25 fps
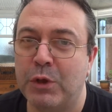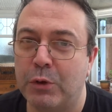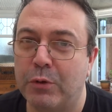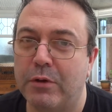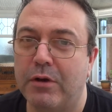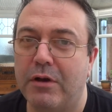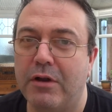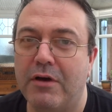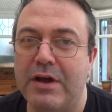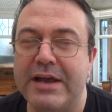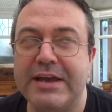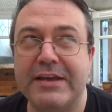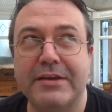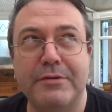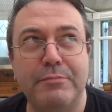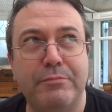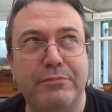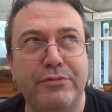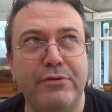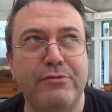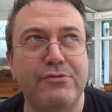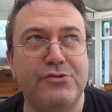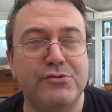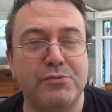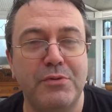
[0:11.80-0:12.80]
Like
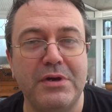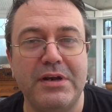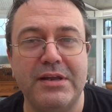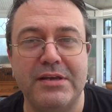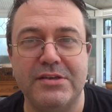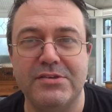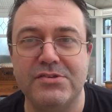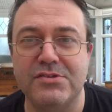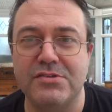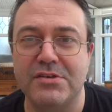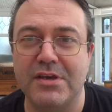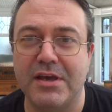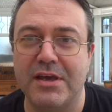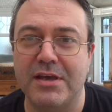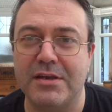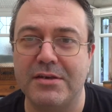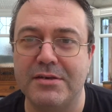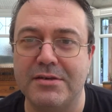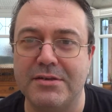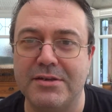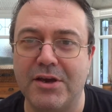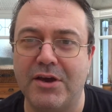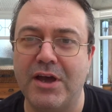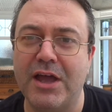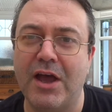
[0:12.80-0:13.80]
Bruce Willis
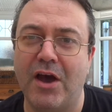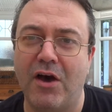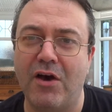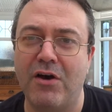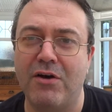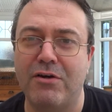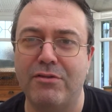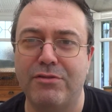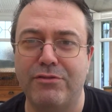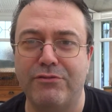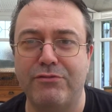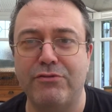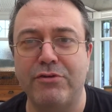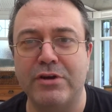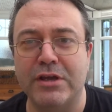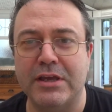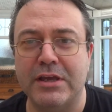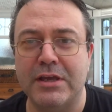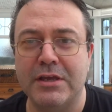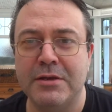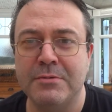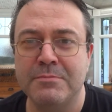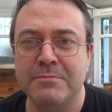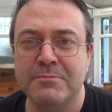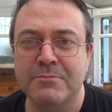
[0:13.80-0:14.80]
in Die Hard
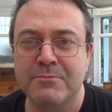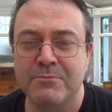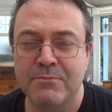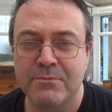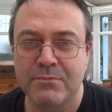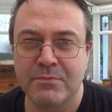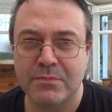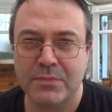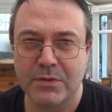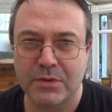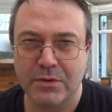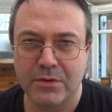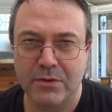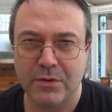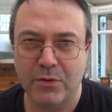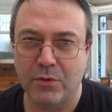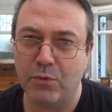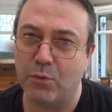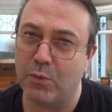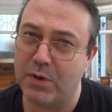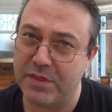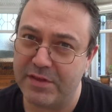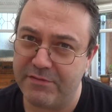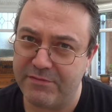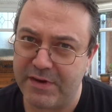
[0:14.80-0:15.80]
3,
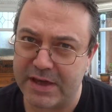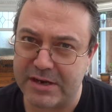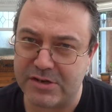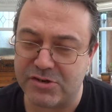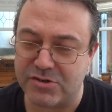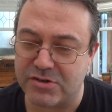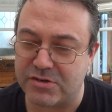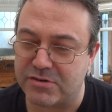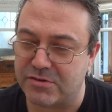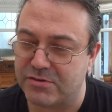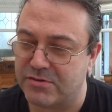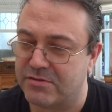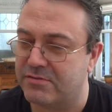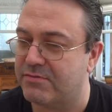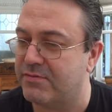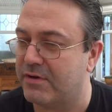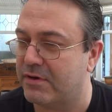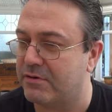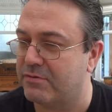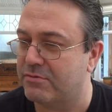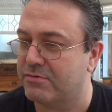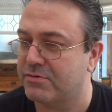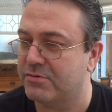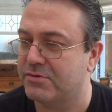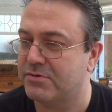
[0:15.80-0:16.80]
with a vengeance
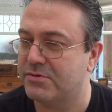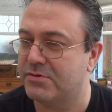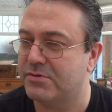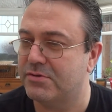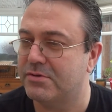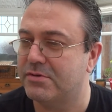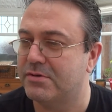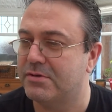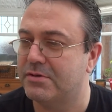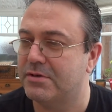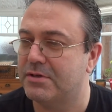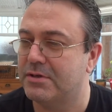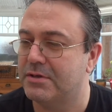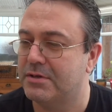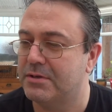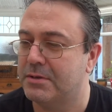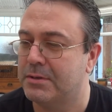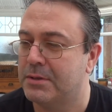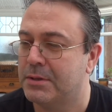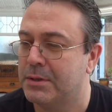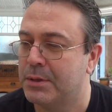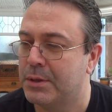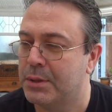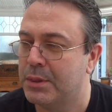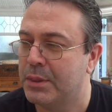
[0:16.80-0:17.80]
folks.
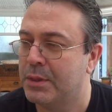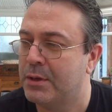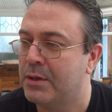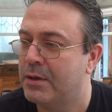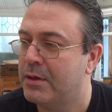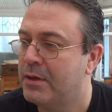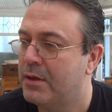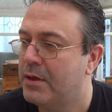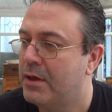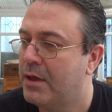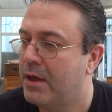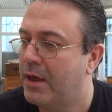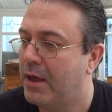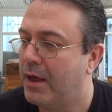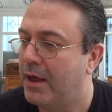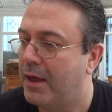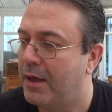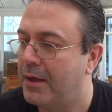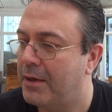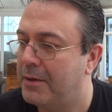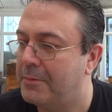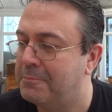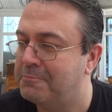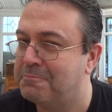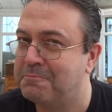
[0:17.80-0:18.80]

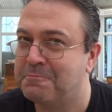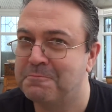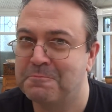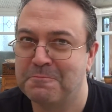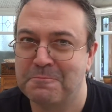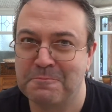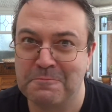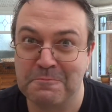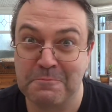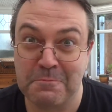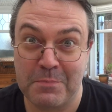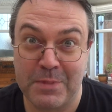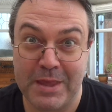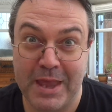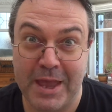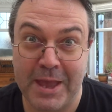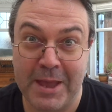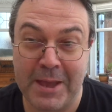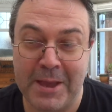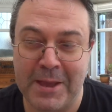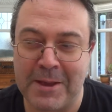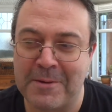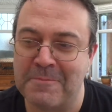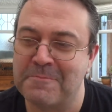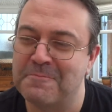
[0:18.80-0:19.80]

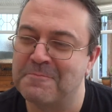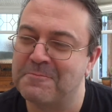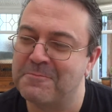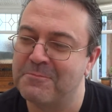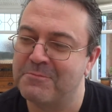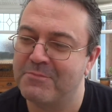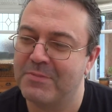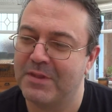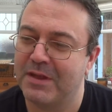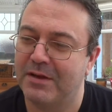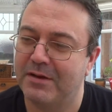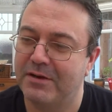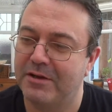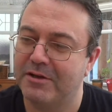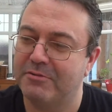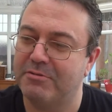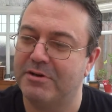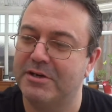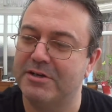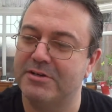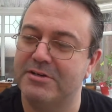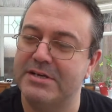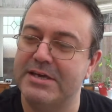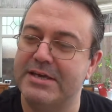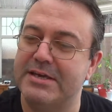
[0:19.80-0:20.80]
Yeah, look what
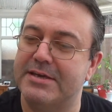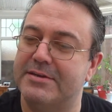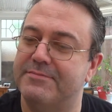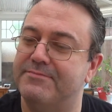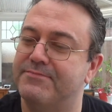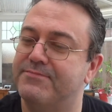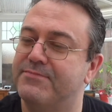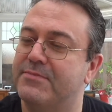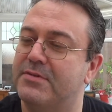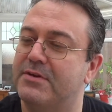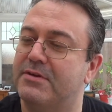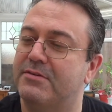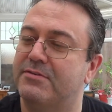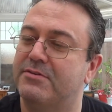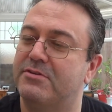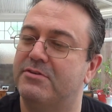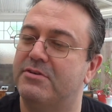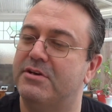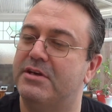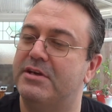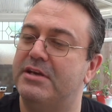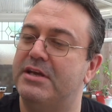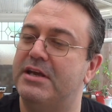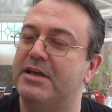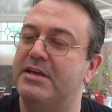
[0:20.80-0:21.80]
I've got here. I've
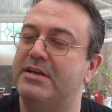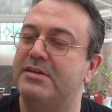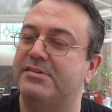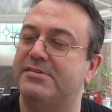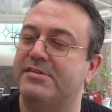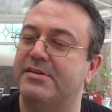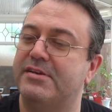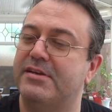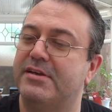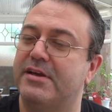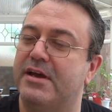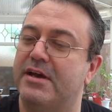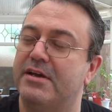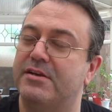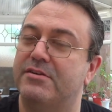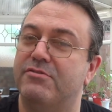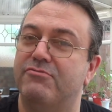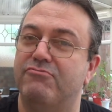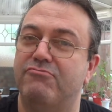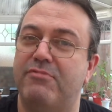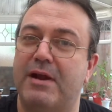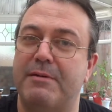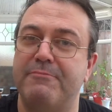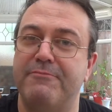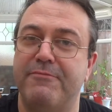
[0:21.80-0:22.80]
got an Innocent
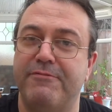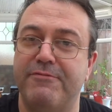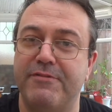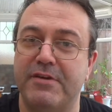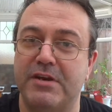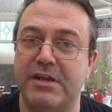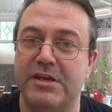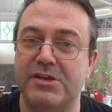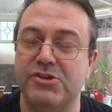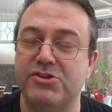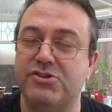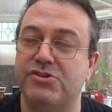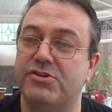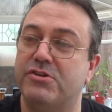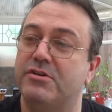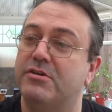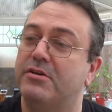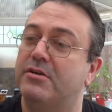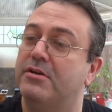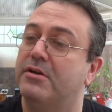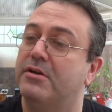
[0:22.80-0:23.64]
Gun rum finish,